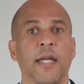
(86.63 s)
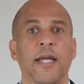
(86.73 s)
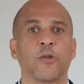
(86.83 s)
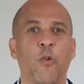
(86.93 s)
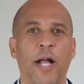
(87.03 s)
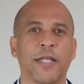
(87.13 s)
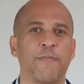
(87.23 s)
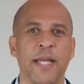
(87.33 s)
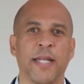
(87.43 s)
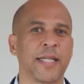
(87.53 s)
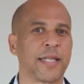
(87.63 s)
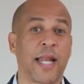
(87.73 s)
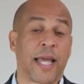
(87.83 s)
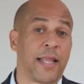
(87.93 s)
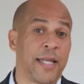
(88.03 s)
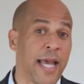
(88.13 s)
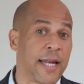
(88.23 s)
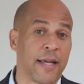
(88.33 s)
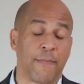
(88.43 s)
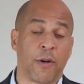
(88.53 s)
as well as being less likely to
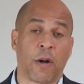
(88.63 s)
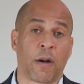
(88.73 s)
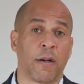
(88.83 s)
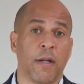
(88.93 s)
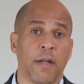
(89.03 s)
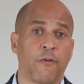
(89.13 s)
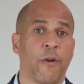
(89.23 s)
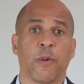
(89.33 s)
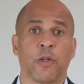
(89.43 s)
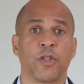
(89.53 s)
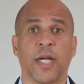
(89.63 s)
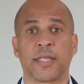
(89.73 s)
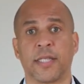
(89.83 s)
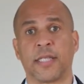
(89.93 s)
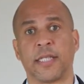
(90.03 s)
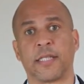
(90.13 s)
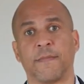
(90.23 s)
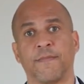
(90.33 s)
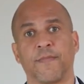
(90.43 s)
end up in our criminal justice system.